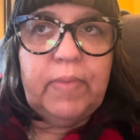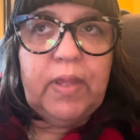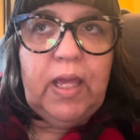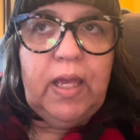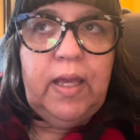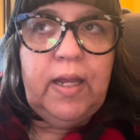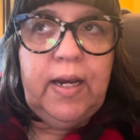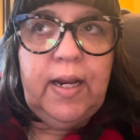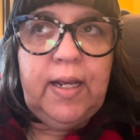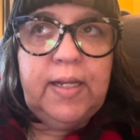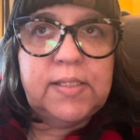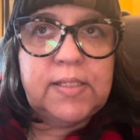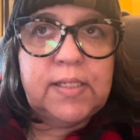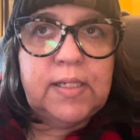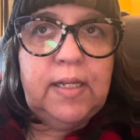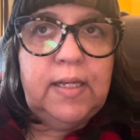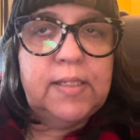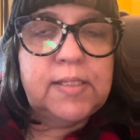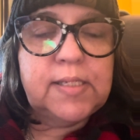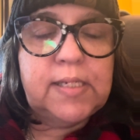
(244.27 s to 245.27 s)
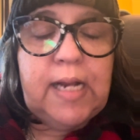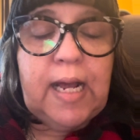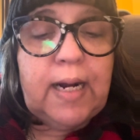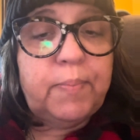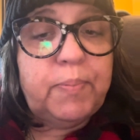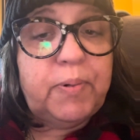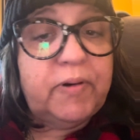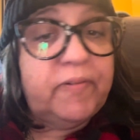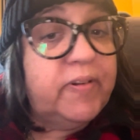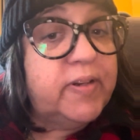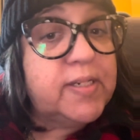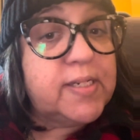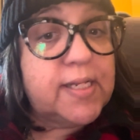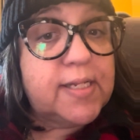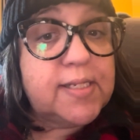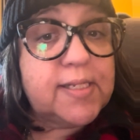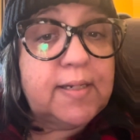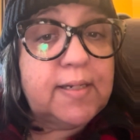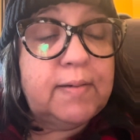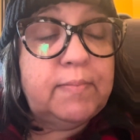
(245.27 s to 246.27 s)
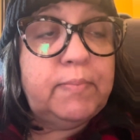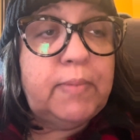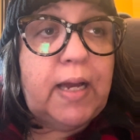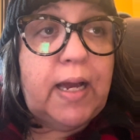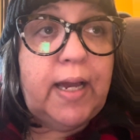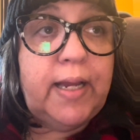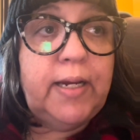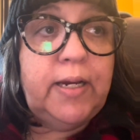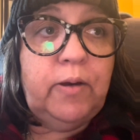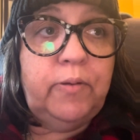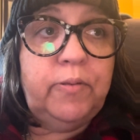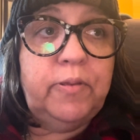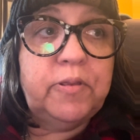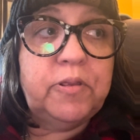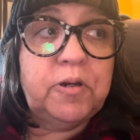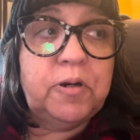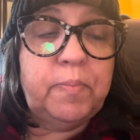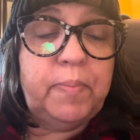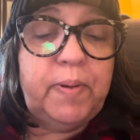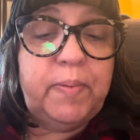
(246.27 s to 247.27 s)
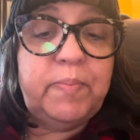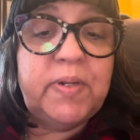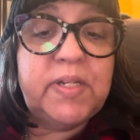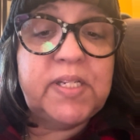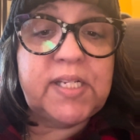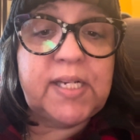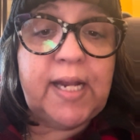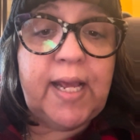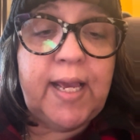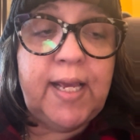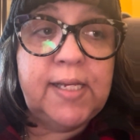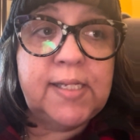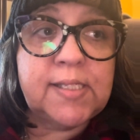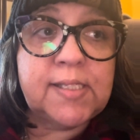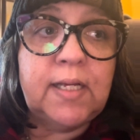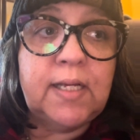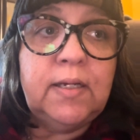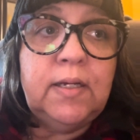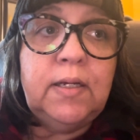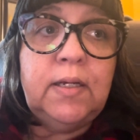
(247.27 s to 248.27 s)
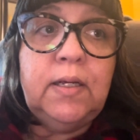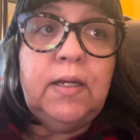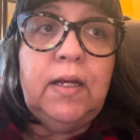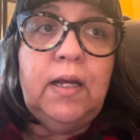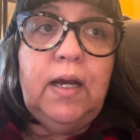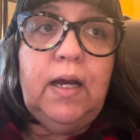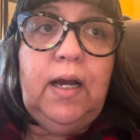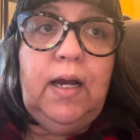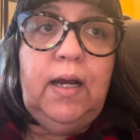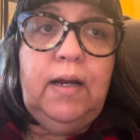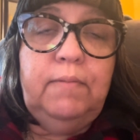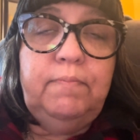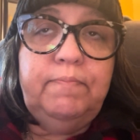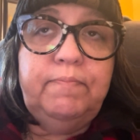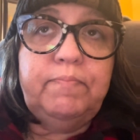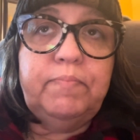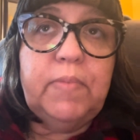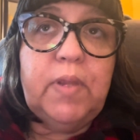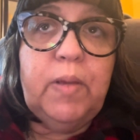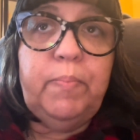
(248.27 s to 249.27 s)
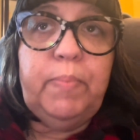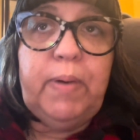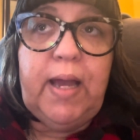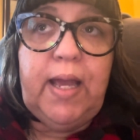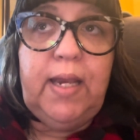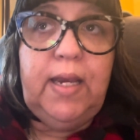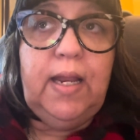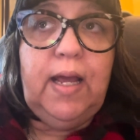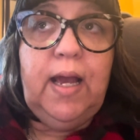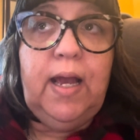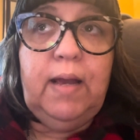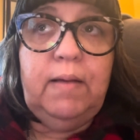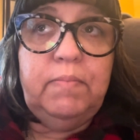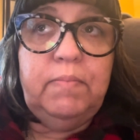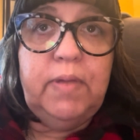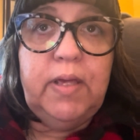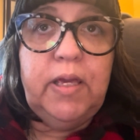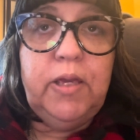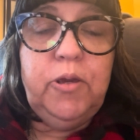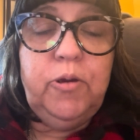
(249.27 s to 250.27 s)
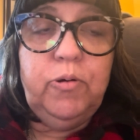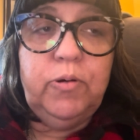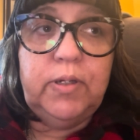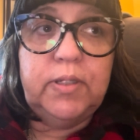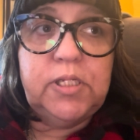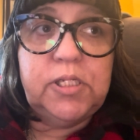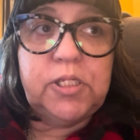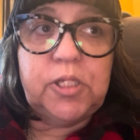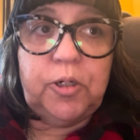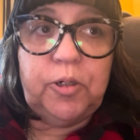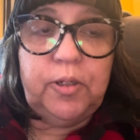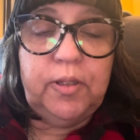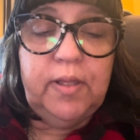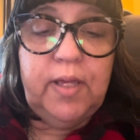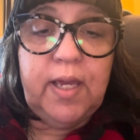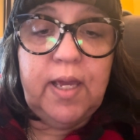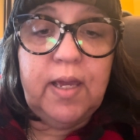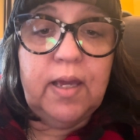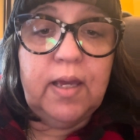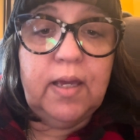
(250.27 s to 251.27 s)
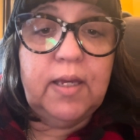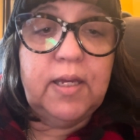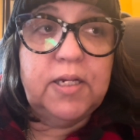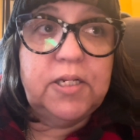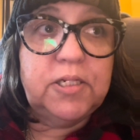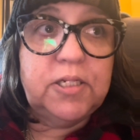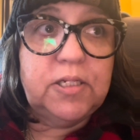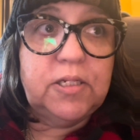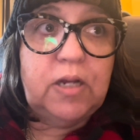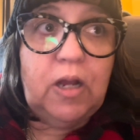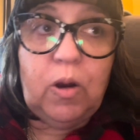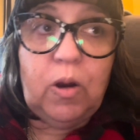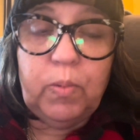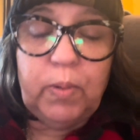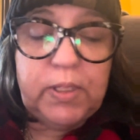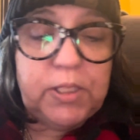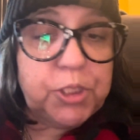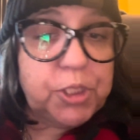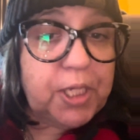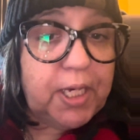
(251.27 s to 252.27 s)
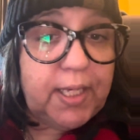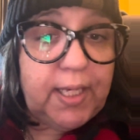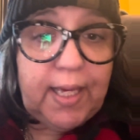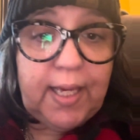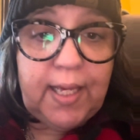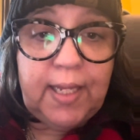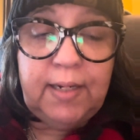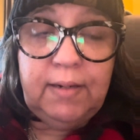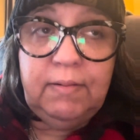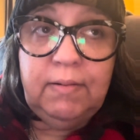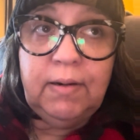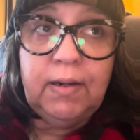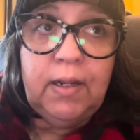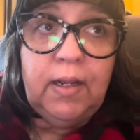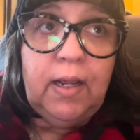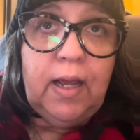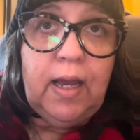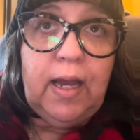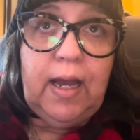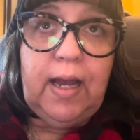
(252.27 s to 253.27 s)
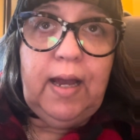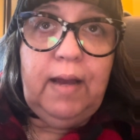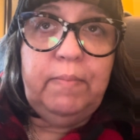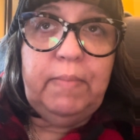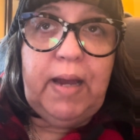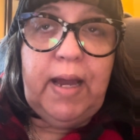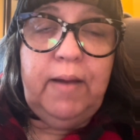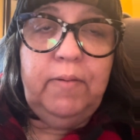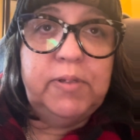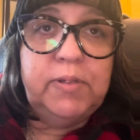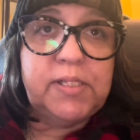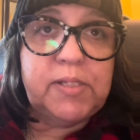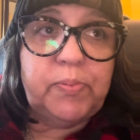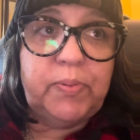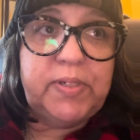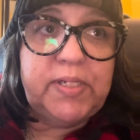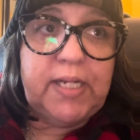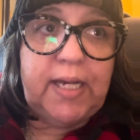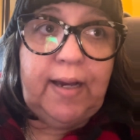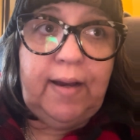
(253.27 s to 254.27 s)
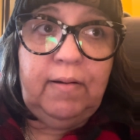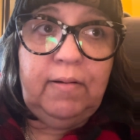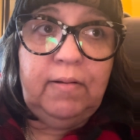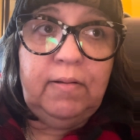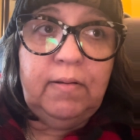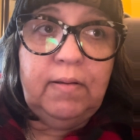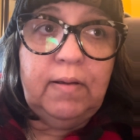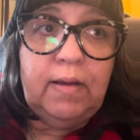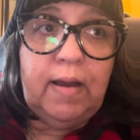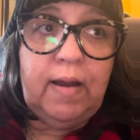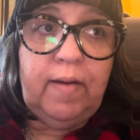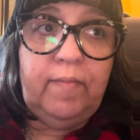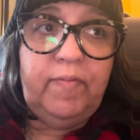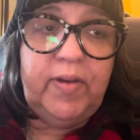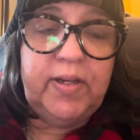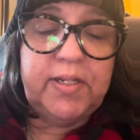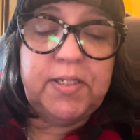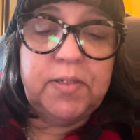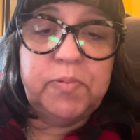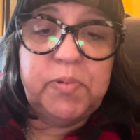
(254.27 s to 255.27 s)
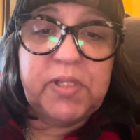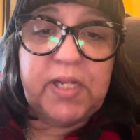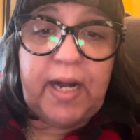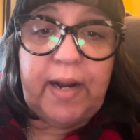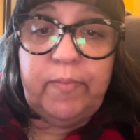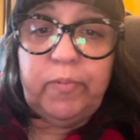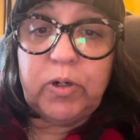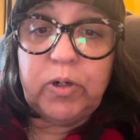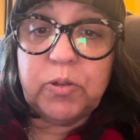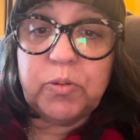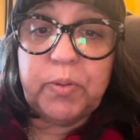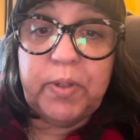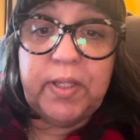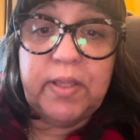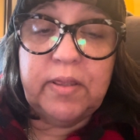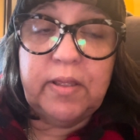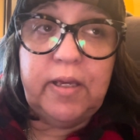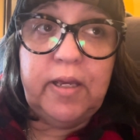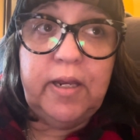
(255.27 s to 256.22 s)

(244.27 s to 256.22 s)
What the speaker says: it's not a perfect system. I know that there have been mistakes, but you could always check in. I always would tell victims that I worked with,